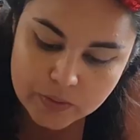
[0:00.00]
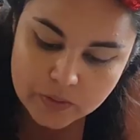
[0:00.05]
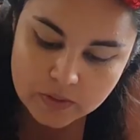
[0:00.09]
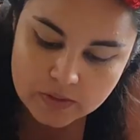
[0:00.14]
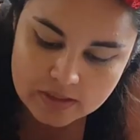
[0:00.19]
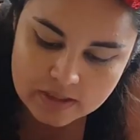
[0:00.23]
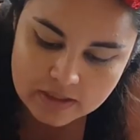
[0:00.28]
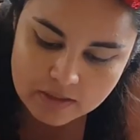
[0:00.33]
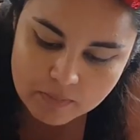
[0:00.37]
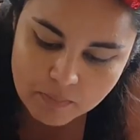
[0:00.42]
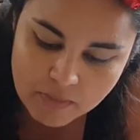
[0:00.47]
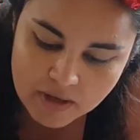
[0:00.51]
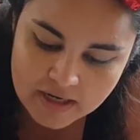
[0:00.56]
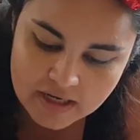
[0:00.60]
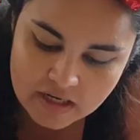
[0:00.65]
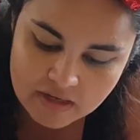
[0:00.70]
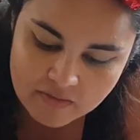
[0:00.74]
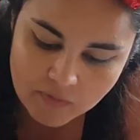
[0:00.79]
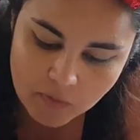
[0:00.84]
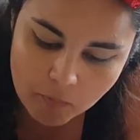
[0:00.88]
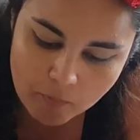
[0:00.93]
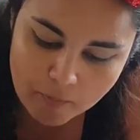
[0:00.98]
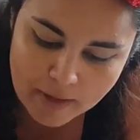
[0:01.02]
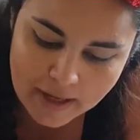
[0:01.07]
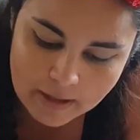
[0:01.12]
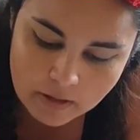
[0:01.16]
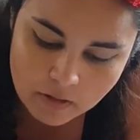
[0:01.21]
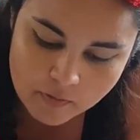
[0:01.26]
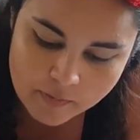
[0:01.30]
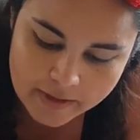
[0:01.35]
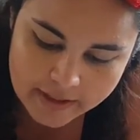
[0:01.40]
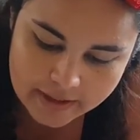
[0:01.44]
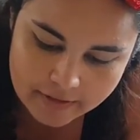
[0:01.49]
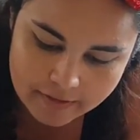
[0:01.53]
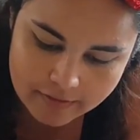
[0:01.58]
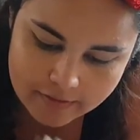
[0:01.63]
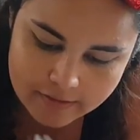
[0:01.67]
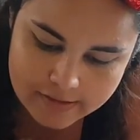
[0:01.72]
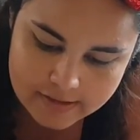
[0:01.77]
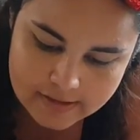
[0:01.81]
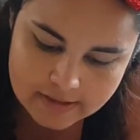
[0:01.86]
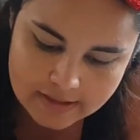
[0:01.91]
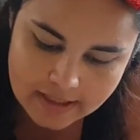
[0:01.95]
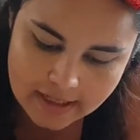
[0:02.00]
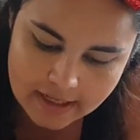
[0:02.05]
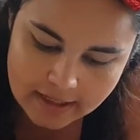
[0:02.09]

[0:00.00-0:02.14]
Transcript: guzzling medieval battle maidens.